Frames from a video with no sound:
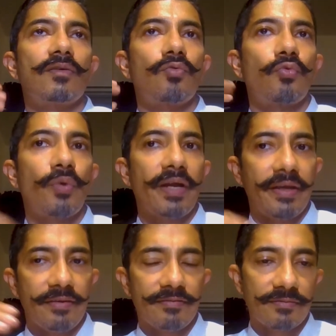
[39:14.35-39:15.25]

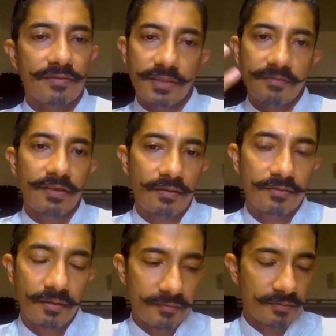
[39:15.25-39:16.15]
wave, driven
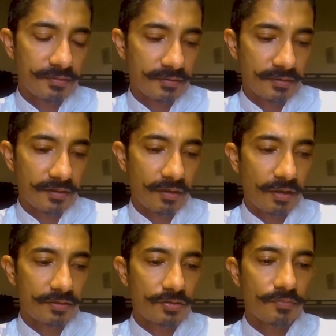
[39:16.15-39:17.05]
a
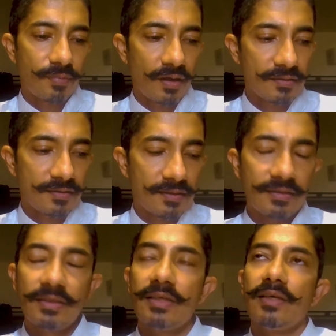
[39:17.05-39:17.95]
lot through
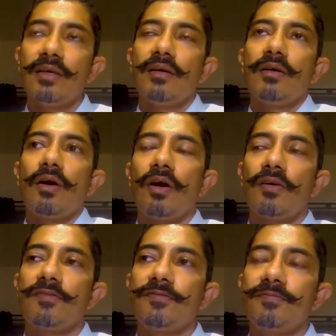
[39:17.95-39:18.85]
policy,
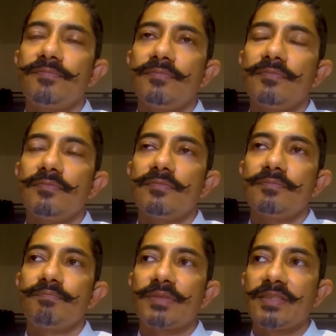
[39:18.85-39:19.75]
of
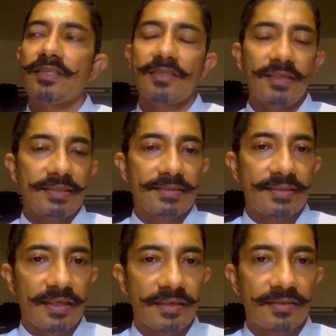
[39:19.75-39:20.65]
potentially
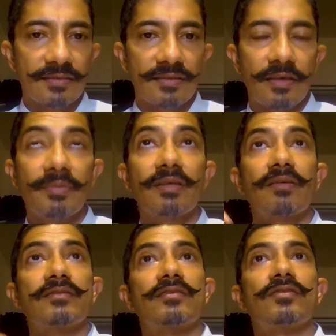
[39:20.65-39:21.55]
getting
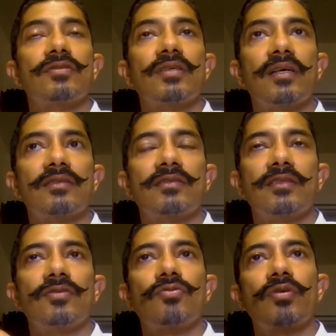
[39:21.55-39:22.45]
immigrants into the
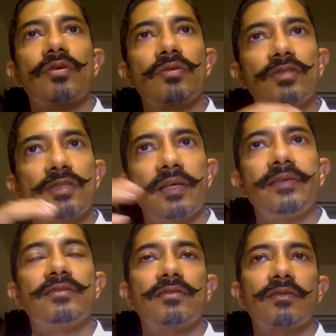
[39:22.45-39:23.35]
country who are going to
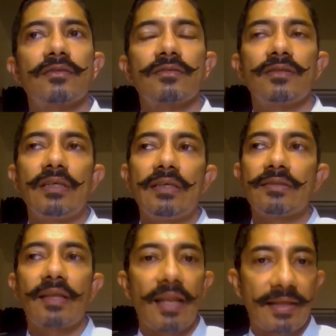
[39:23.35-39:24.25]
change the
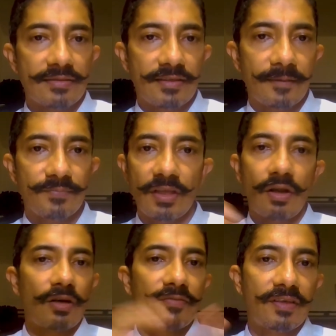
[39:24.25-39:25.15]
the landscape. A
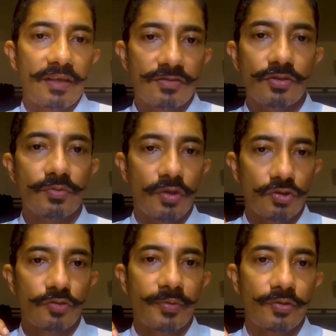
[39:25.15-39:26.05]
lot of it has to do with
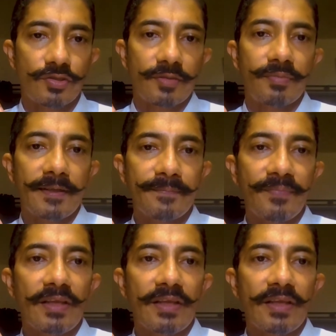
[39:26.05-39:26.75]
entrepreneurship, right?